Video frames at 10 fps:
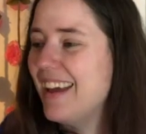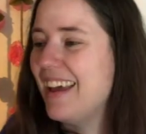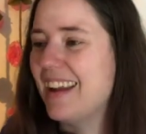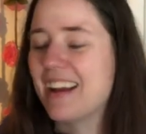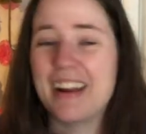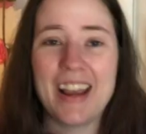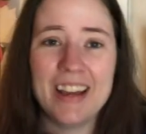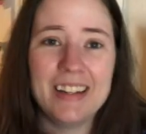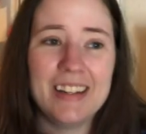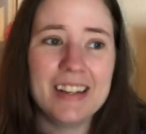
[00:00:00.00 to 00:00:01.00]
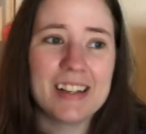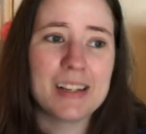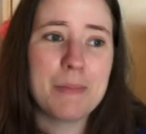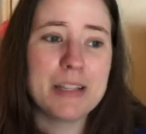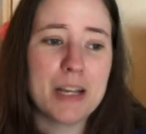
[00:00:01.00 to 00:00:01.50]
and I gotta edit it because
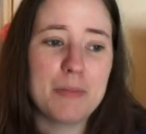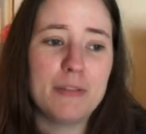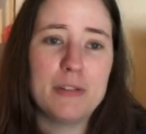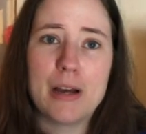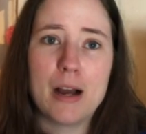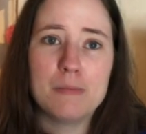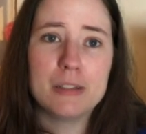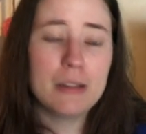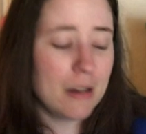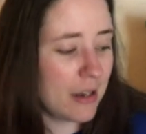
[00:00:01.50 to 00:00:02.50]
I messed up a few times